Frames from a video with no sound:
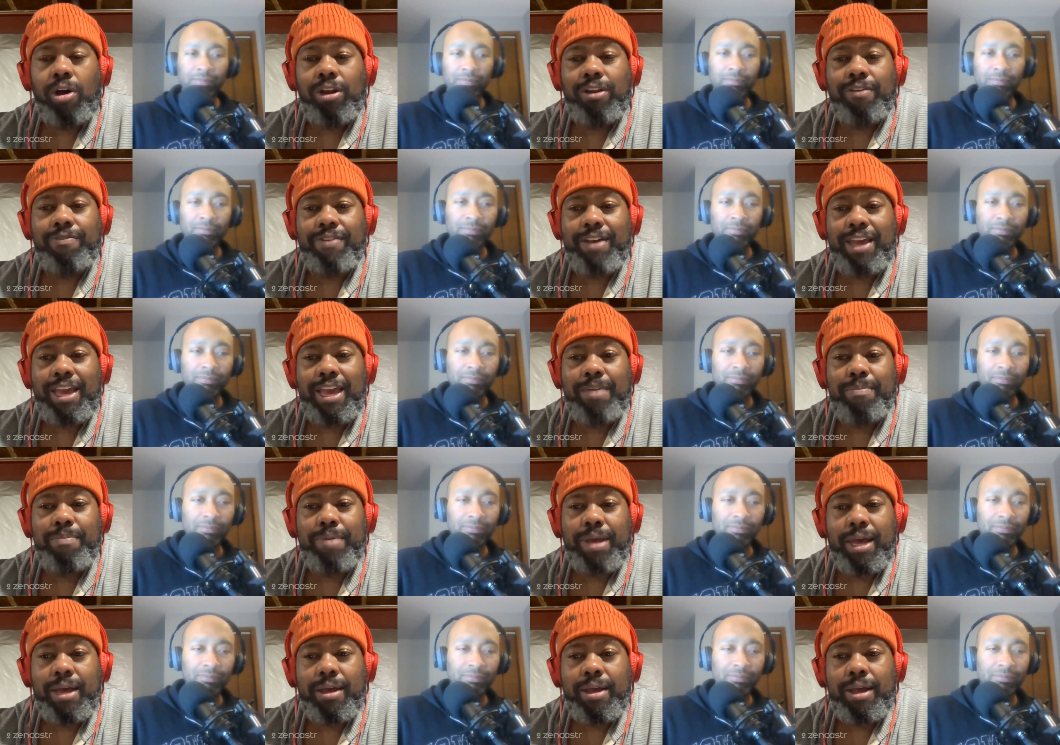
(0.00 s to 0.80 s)
Speaker 1: Hall of
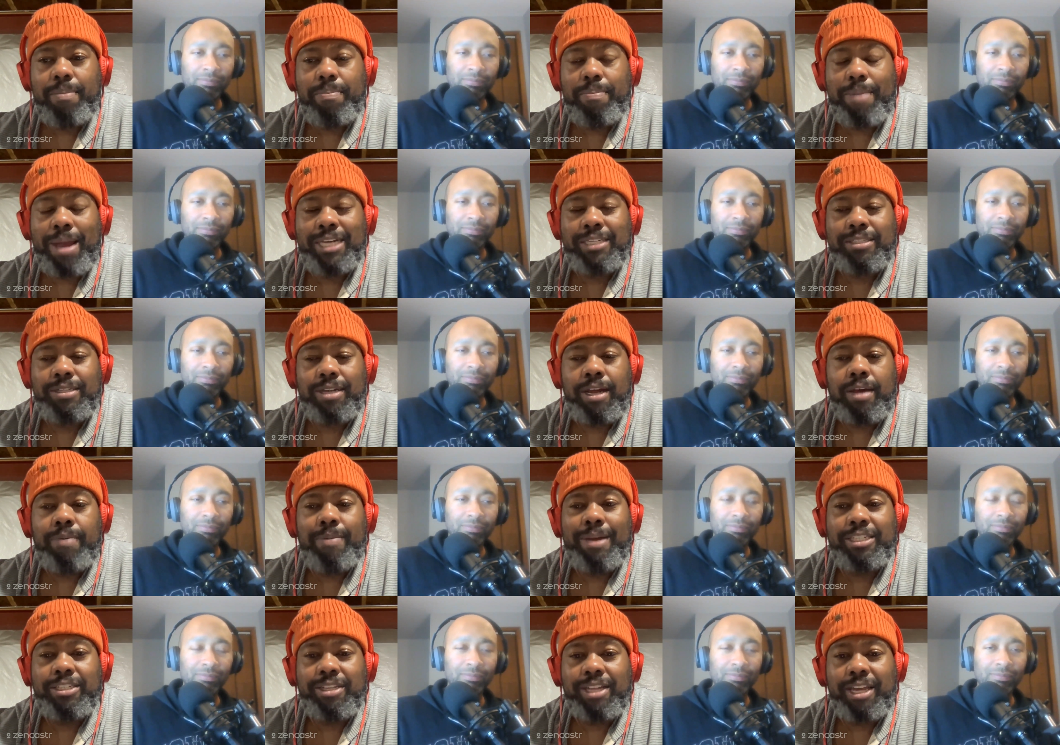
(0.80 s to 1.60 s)
Fame
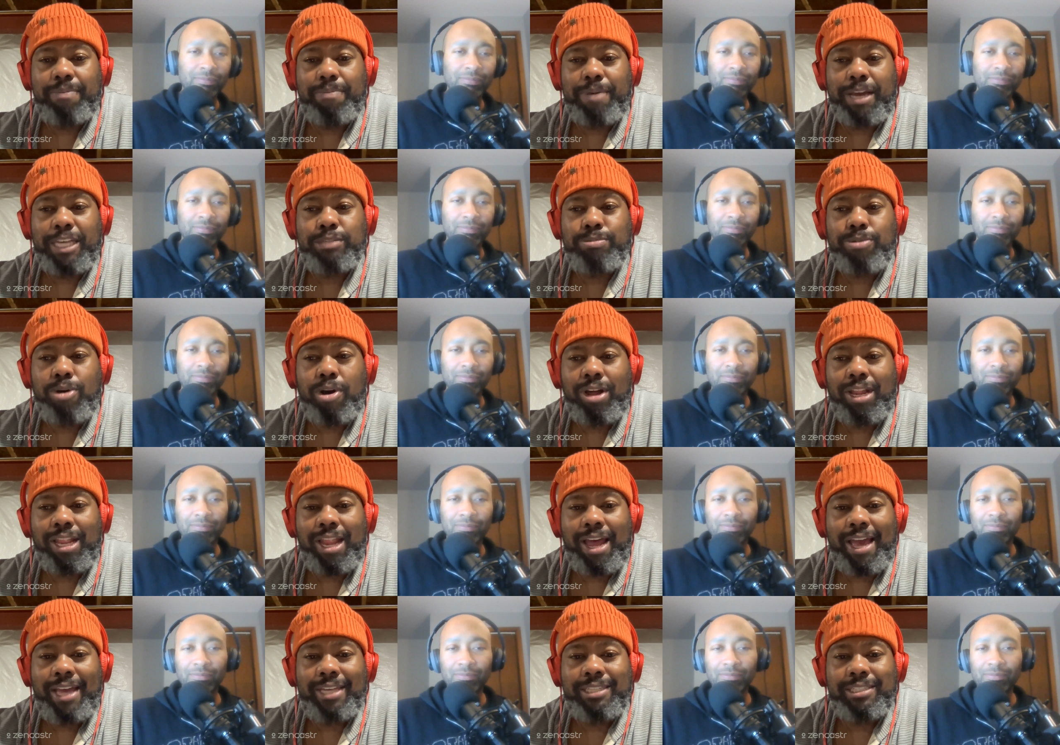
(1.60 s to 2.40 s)
uh, Major League Baseball
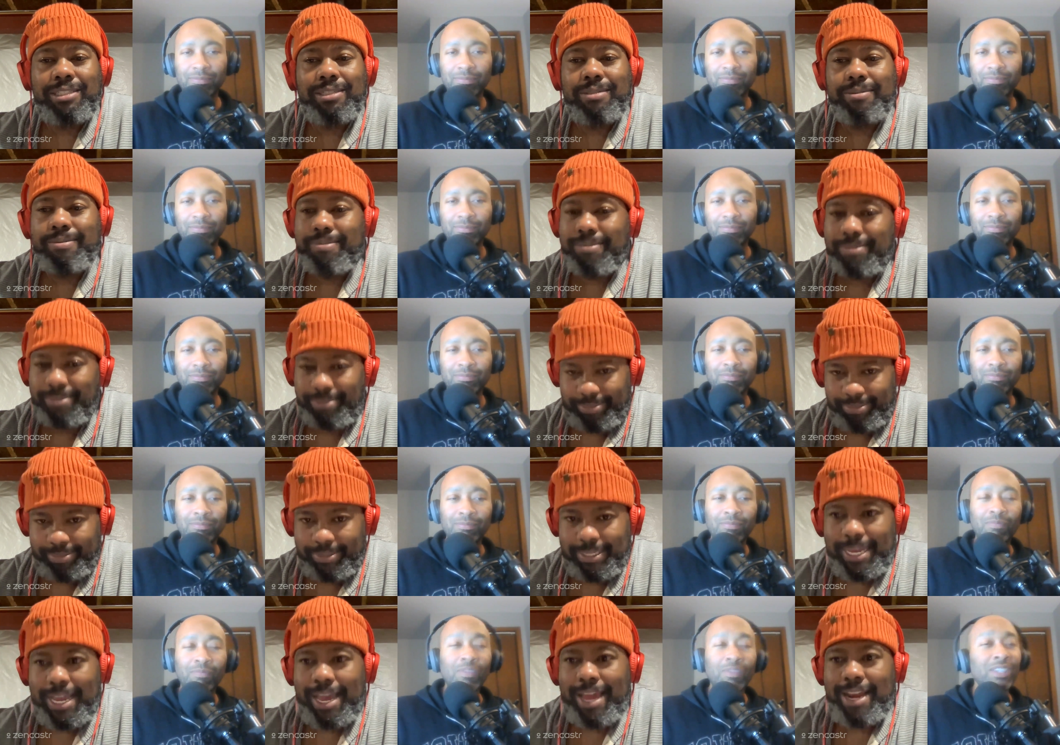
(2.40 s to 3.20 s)
class.
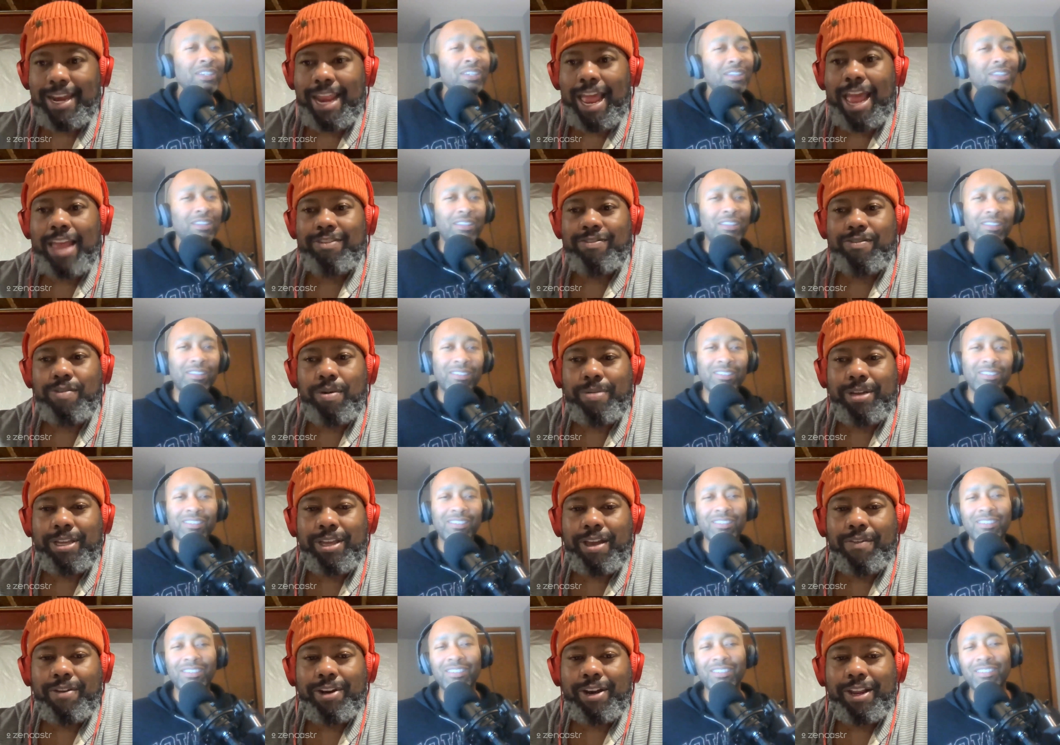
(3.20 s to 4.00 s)
And that's what we
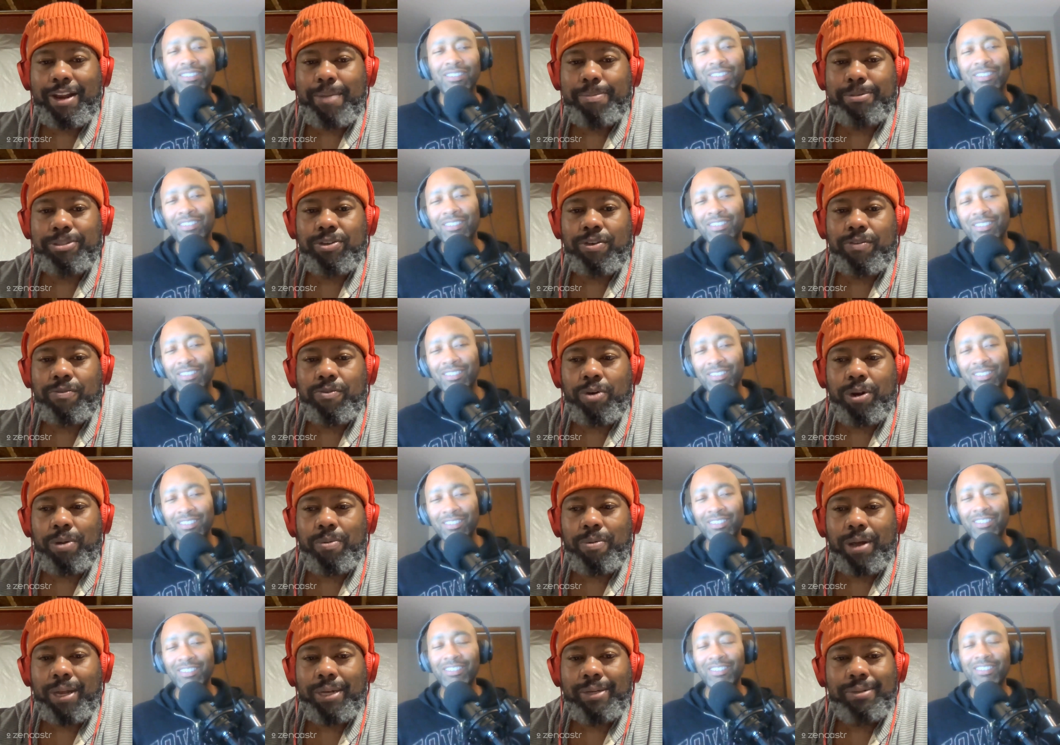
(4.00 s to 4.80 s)
covered in episode
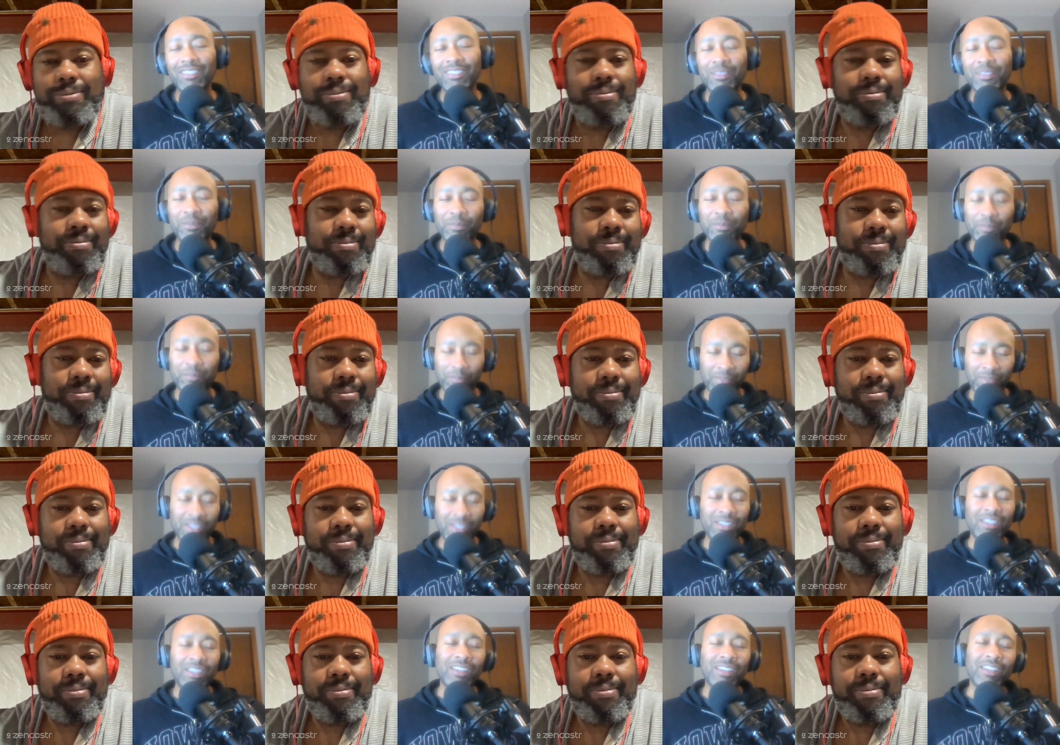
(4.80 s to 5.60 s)
41.
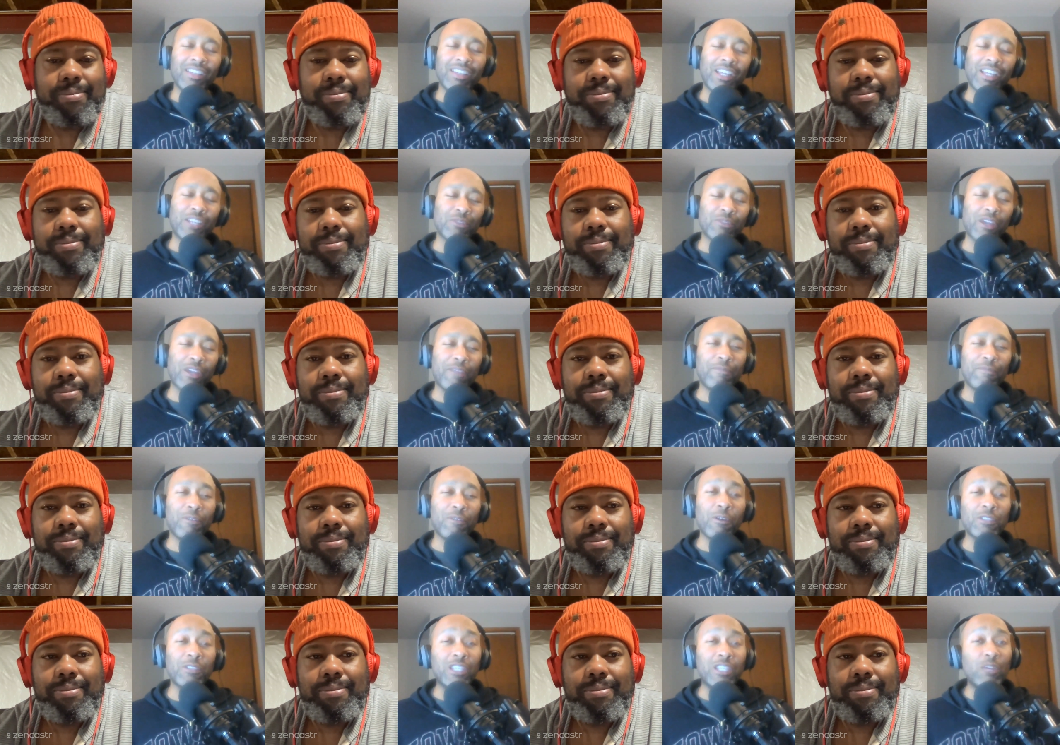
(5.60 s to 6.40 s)
Speaker 2: That's right,
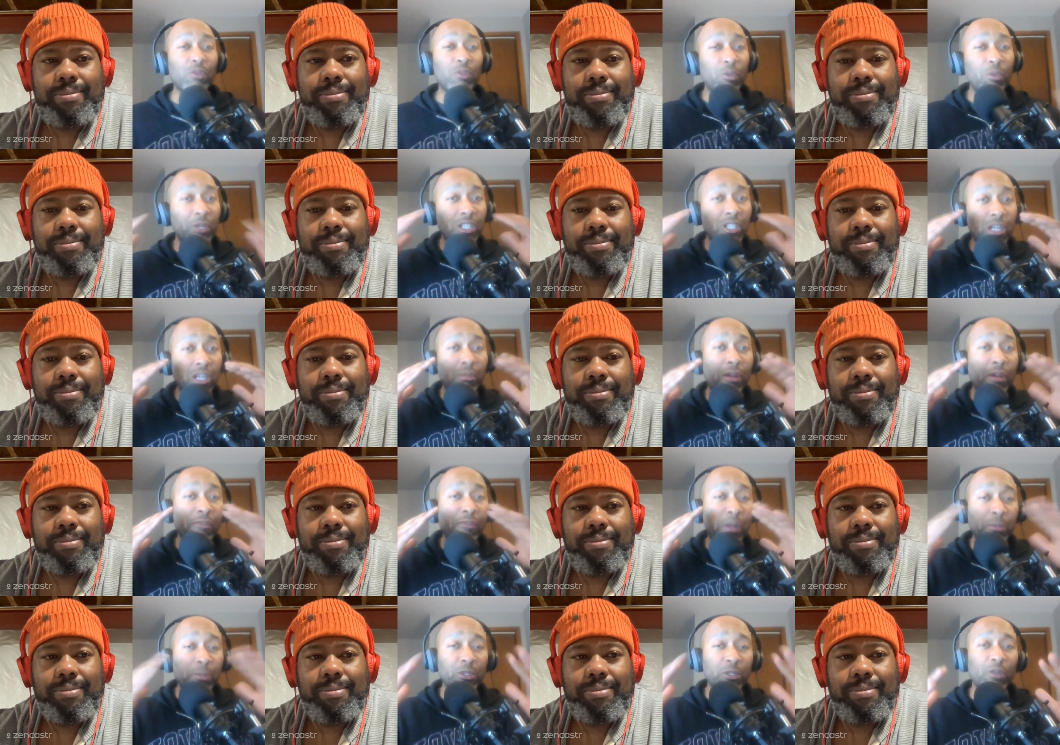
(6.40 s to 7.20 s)
folks. That's what we talked about
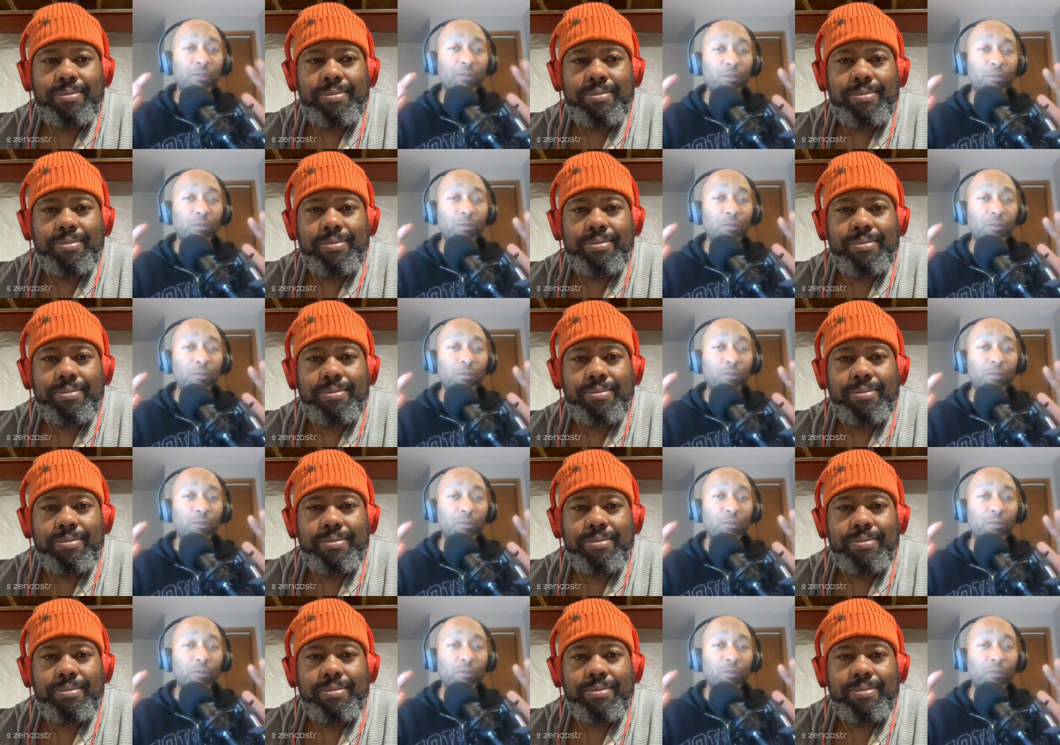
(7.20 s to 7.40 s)
for episode